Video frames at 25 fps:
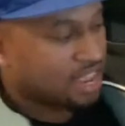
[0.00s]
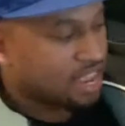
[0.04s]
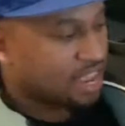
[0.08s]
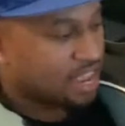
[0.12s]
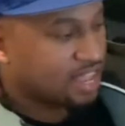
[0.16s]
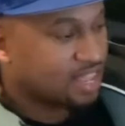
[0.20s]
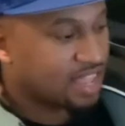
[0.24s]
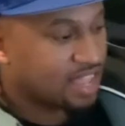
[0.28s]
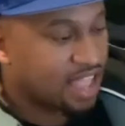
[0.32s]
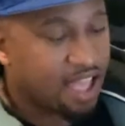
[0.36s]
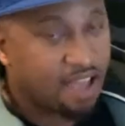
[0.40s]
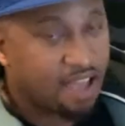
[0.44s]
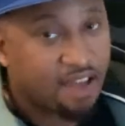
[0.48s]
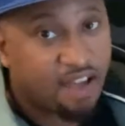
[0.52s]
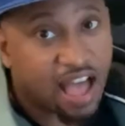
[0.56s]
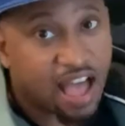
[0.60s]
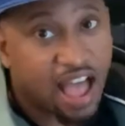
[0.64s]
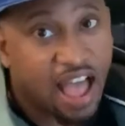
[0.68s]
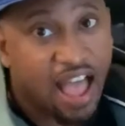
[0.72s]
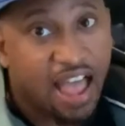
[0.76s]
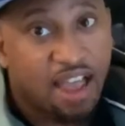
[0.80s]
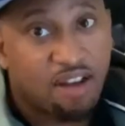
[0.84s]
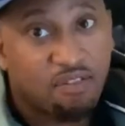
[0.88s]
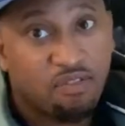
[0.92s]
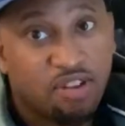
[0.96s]
Now,
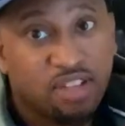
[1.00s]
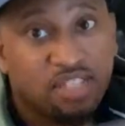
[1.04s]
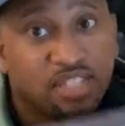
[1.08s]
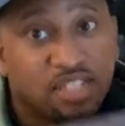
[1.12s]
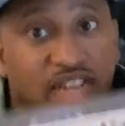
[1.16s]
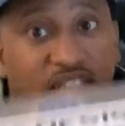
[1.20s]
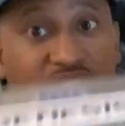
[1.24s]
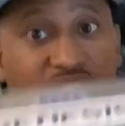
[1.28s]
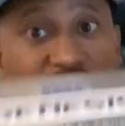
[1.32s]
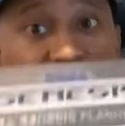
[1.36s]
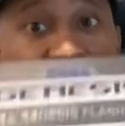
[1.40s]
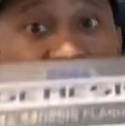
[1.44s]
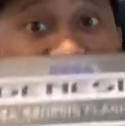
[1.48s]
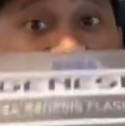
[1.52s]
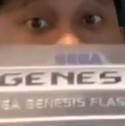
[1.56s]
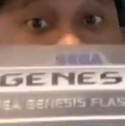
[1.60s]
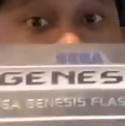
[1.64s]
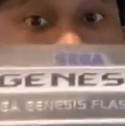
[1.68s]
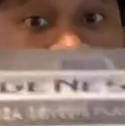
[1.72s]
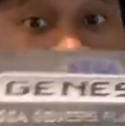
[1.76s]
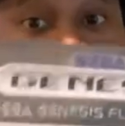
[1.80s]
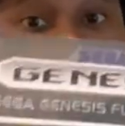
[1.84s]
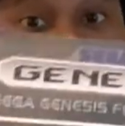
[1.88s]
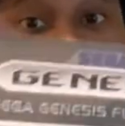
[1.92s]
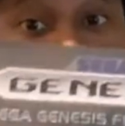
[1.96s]
I originally thought
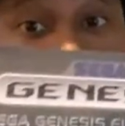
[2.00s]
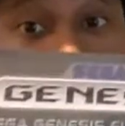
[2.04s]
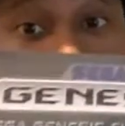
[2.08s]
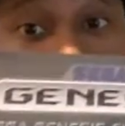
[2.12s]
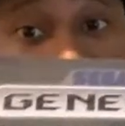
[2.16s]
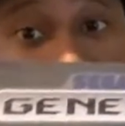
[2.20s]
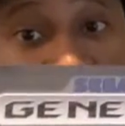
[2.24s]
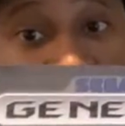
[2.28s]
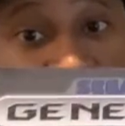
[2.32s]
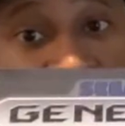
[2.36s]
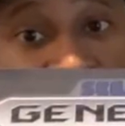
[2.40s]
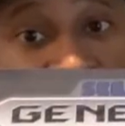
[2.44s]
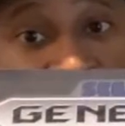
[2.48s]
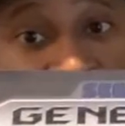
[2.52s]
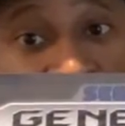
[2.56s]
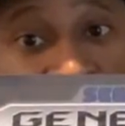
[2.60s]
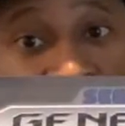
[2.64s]
this was